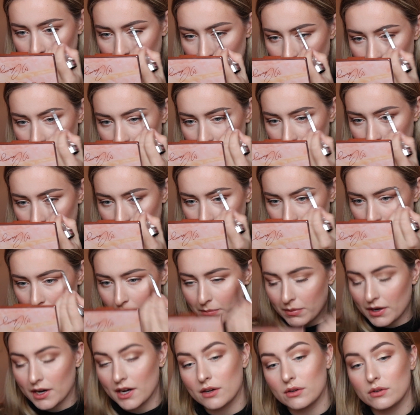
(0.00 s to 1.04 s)
beginning of my
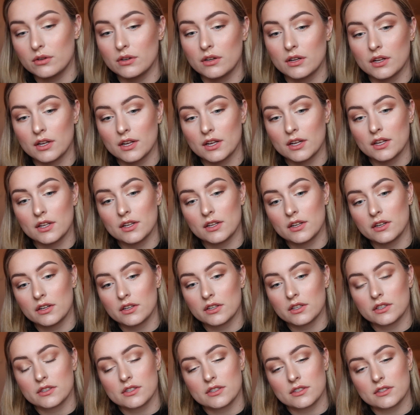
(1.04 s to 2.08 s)
brow,
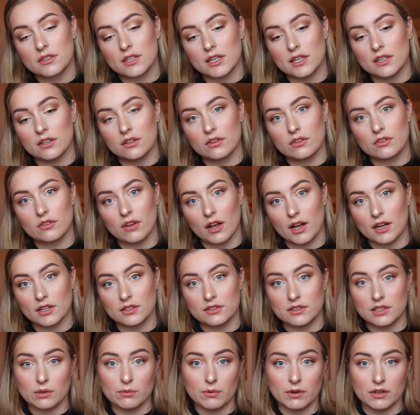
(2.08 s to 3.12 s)
since I
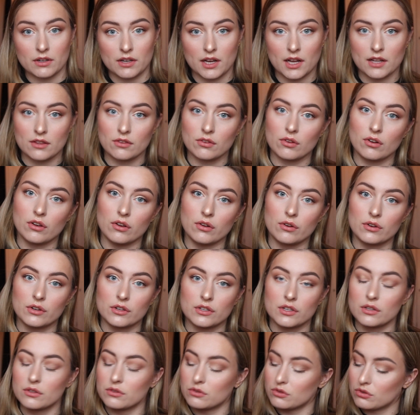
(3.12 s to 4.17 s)
still want that to
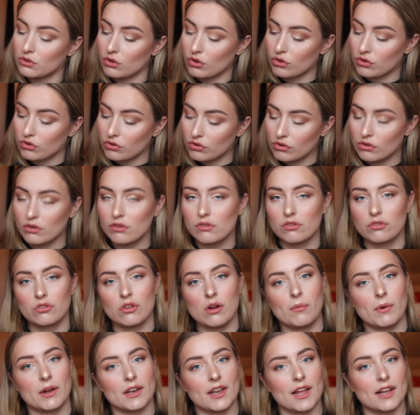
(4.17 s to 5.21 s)
look
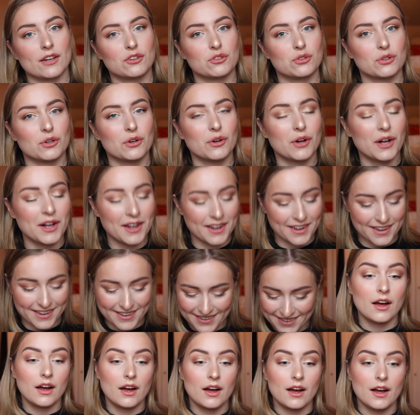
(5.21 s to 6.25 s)
somewhat natural.
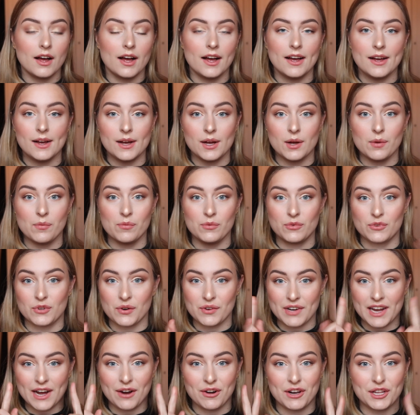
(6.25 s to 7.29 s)
So
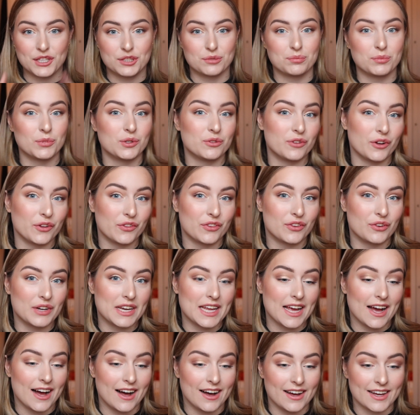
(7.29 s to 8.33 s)
now let's move on to
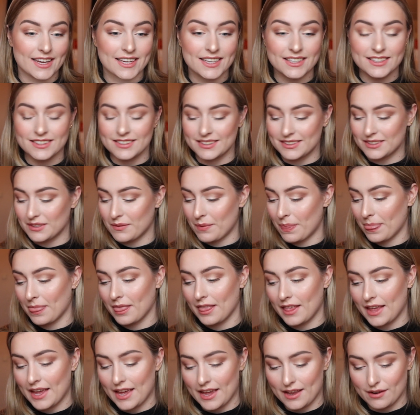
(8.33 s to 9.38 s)
the eyes.
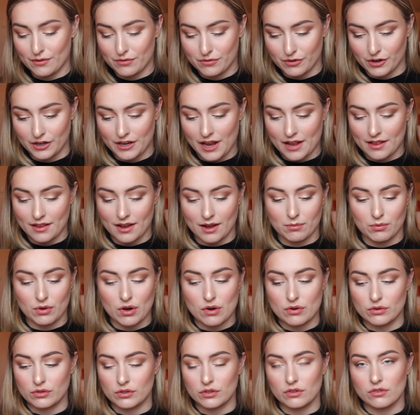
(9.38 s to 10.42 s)
And for that I'm
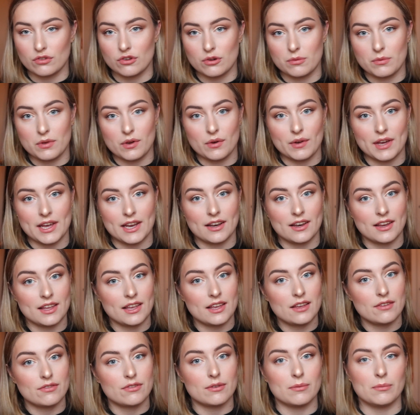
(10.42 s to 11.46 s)
going to zoom you in
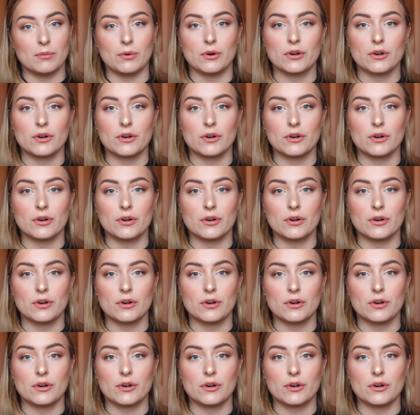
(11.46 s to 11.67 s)
even